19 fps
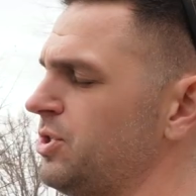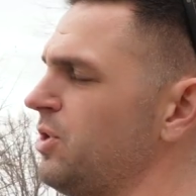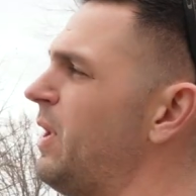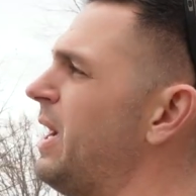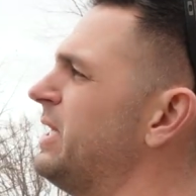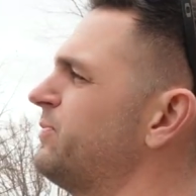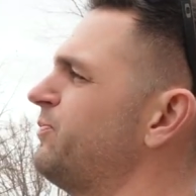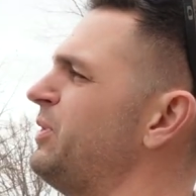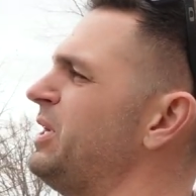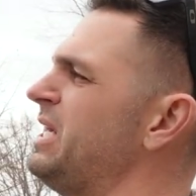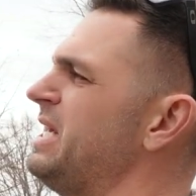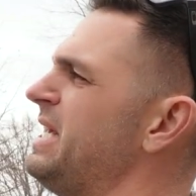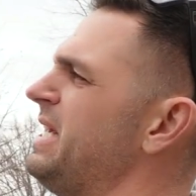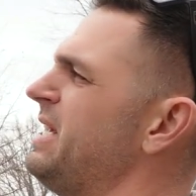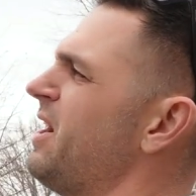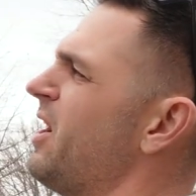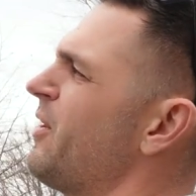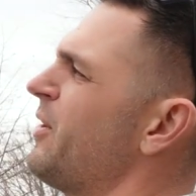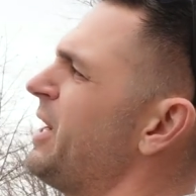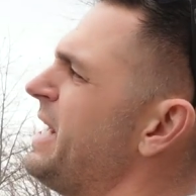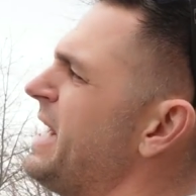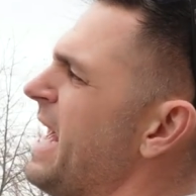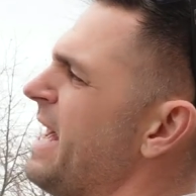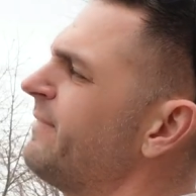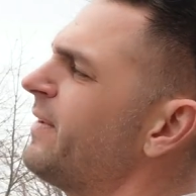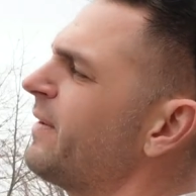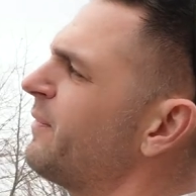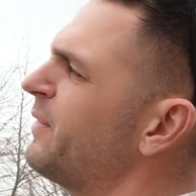So as we already
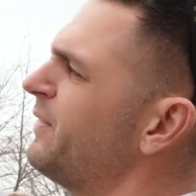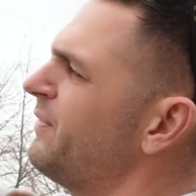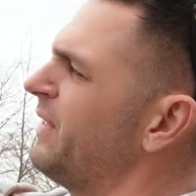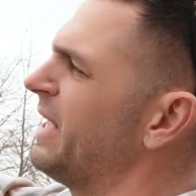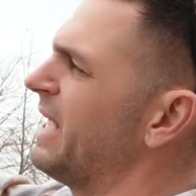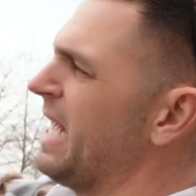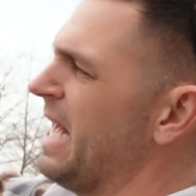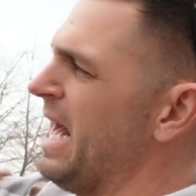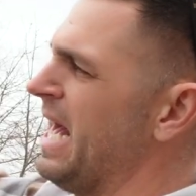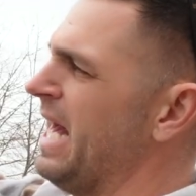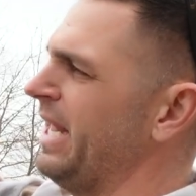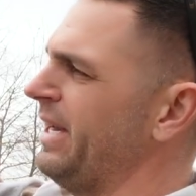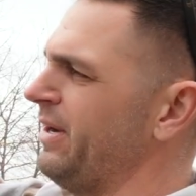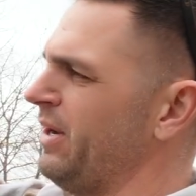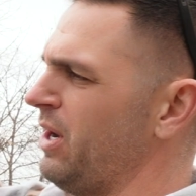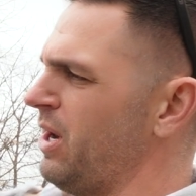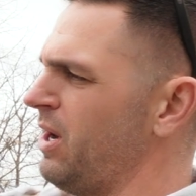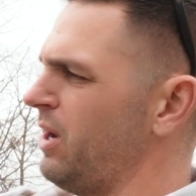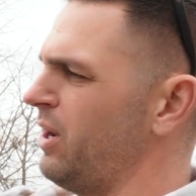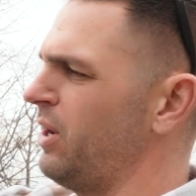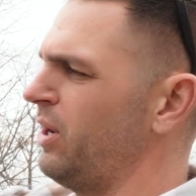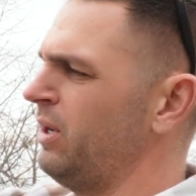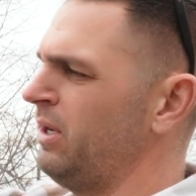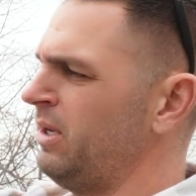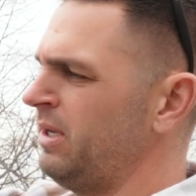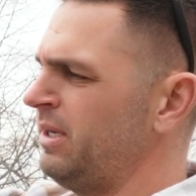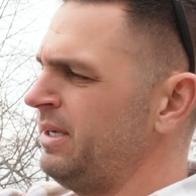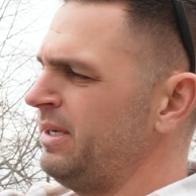have everything on
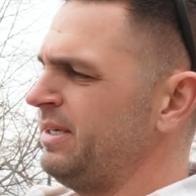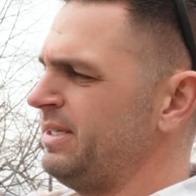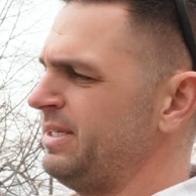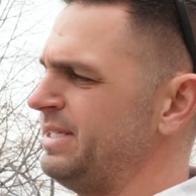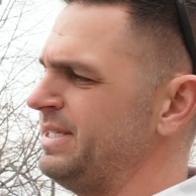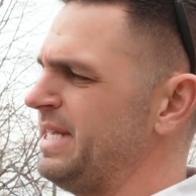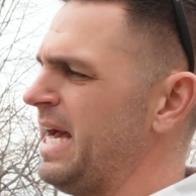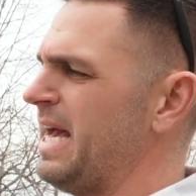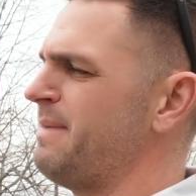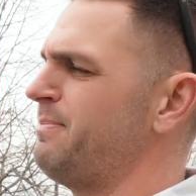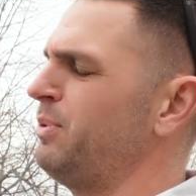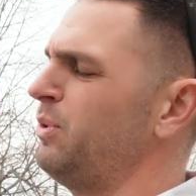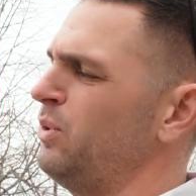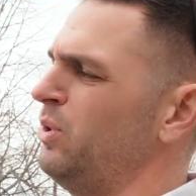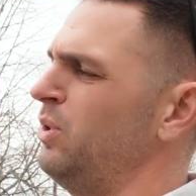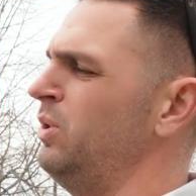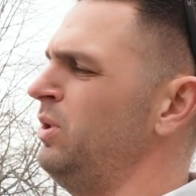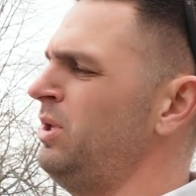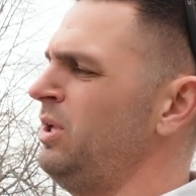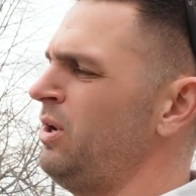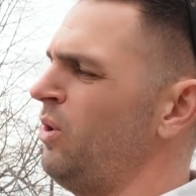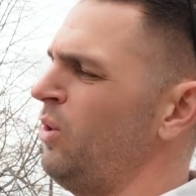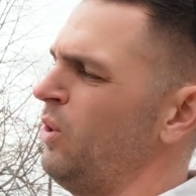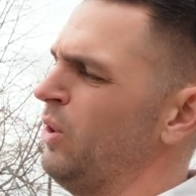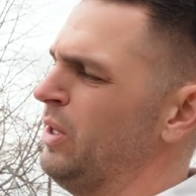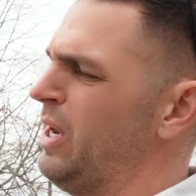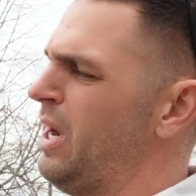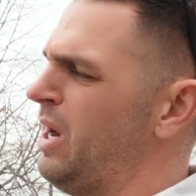our dipole
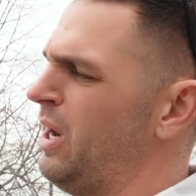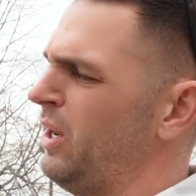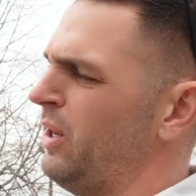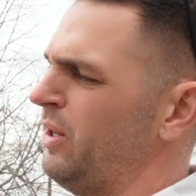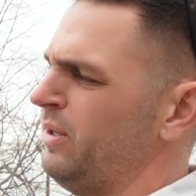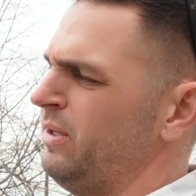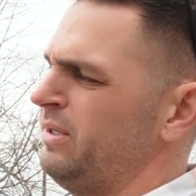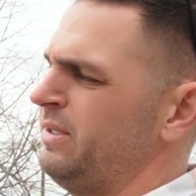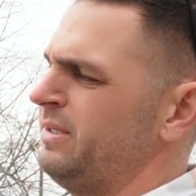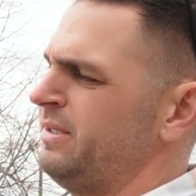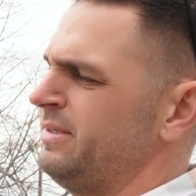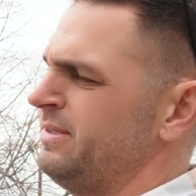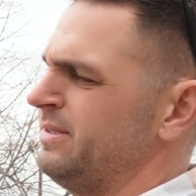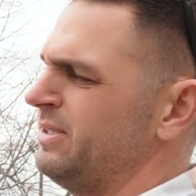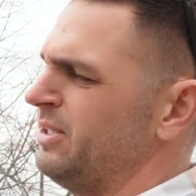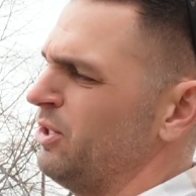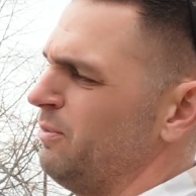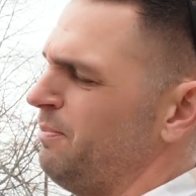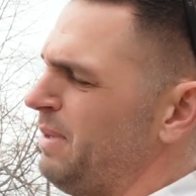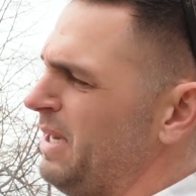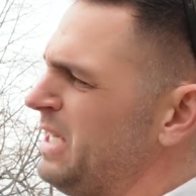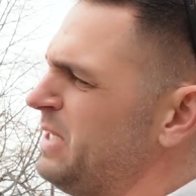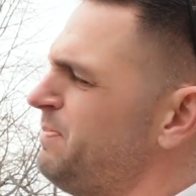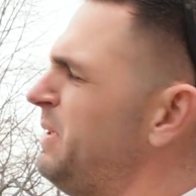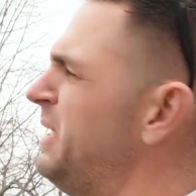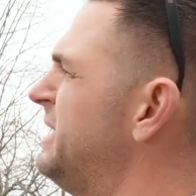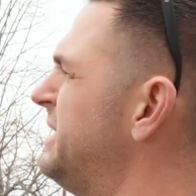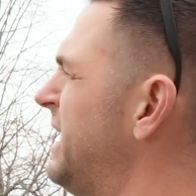or our little
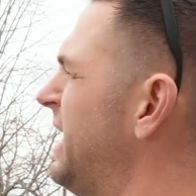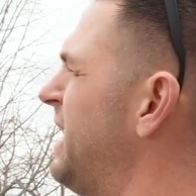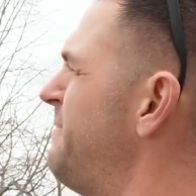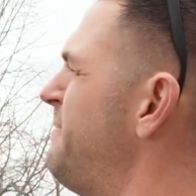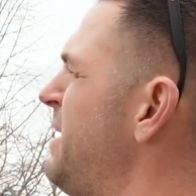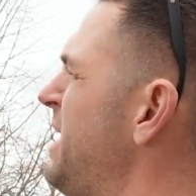base piece that I